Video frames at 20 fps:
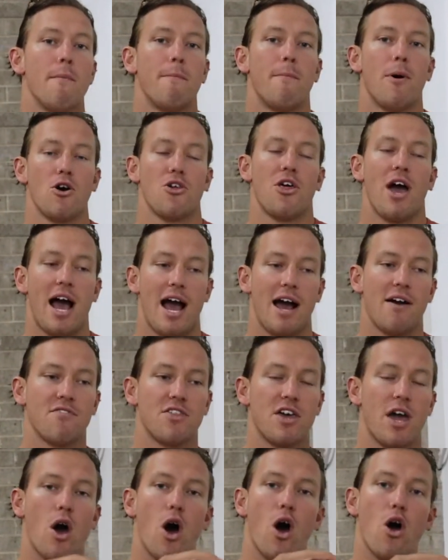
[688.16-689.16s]
both have
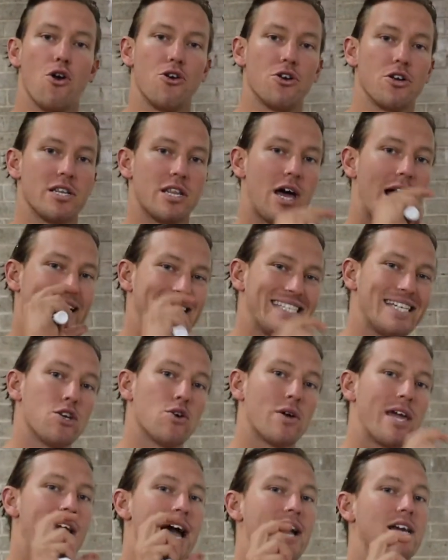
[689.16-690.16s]
their own like
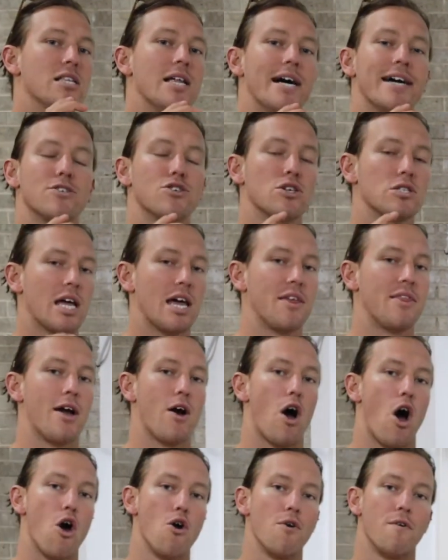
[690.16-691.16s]
little calculations and
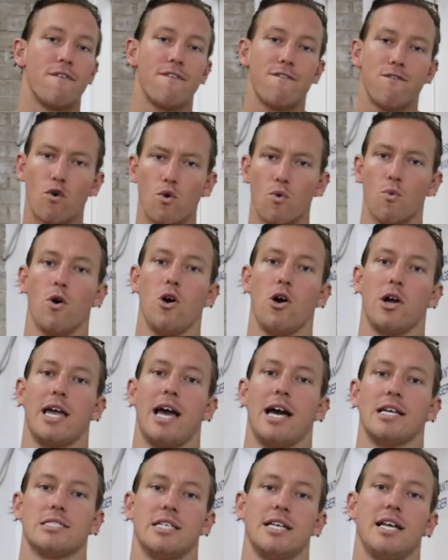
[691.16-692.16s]
their own full
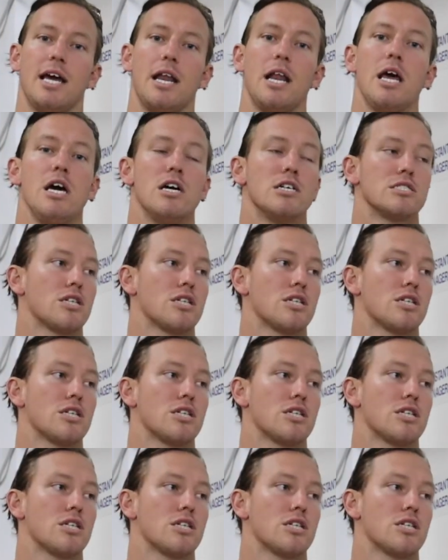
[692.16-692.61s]
workouts in it.